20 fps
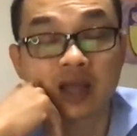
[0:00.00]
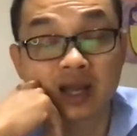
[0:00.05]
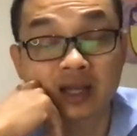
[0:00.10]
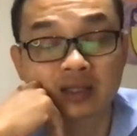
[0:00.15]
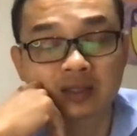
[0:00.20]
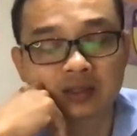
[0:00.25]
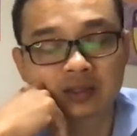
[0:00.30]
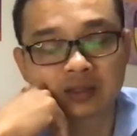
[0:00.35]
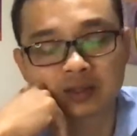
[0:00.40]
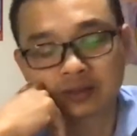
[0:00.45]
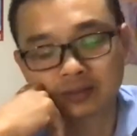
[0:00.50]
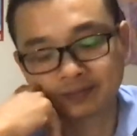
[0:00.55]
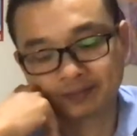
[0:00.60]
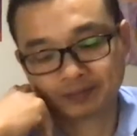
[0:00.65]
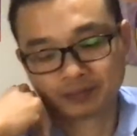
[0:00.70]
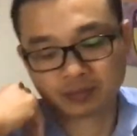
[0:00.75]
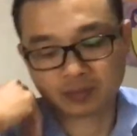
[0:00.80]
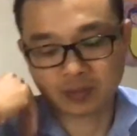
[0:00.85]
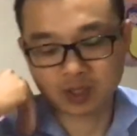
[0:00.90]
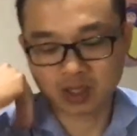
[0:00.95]
others.
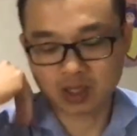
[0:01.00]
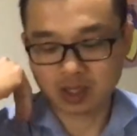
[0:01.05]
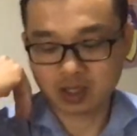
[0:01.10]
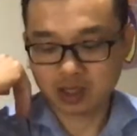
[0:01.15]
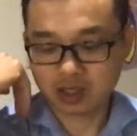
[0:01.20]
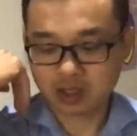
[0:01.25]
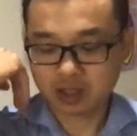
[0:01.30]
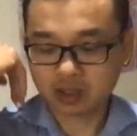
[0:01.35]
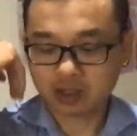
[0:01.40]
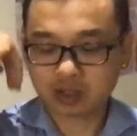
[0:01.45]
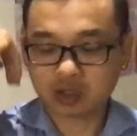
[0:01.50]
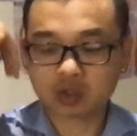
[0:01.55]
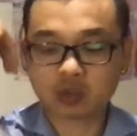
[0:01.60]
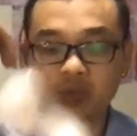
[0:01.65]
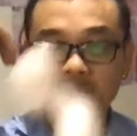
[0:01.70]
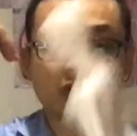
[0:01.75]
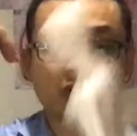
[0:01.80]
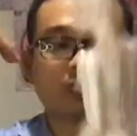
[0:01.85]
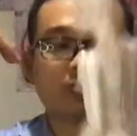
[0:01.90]
So which